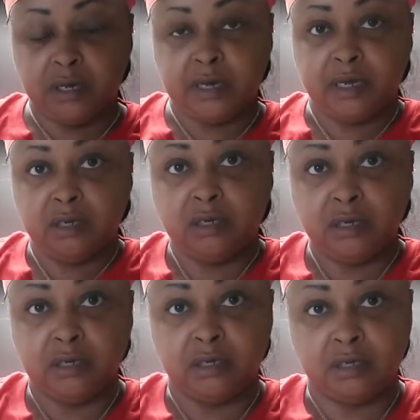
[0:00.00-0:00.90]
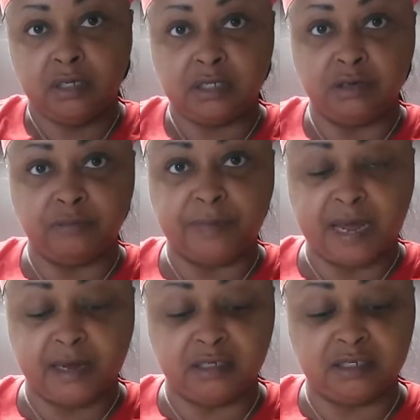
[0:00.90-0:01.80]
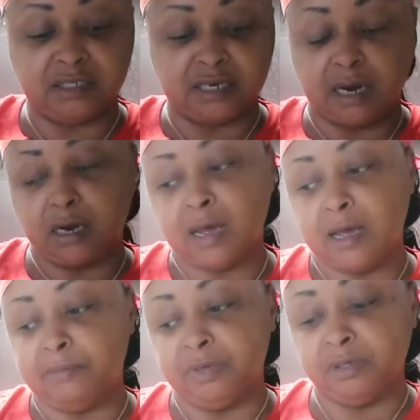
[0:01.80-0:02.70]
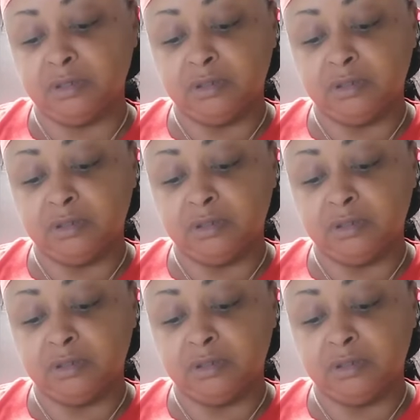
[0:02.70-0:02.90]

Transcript: in these little bags it's not a lot but